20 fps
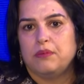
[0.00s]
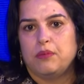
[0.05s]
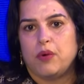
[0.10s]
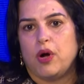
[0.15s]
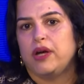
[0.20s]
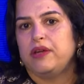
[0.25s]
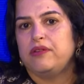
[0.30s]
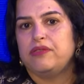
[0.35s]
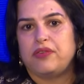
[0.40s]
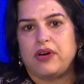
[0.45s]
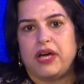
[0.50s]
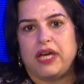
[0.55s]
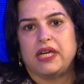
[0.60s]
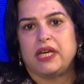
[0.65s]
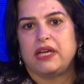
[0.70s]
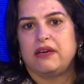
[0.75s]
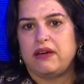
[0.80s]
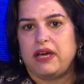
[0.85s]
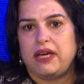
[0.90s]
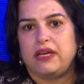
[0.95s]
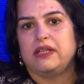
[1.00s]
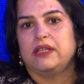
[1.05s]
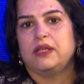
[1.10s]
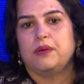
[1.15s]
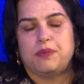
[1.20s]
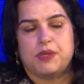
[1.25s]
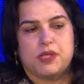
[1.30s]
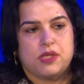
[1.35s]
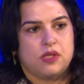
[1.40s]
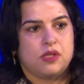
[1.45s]
modifying and writing the
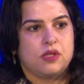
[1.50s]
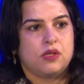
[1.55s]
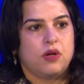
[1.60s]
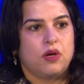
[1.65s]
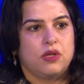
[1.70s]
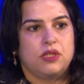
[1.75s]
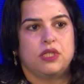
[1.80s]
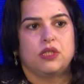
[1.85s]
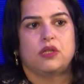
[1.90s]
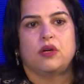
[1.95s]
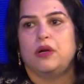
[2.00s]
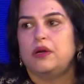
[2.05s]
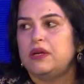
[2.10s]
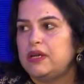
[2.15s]
business logic or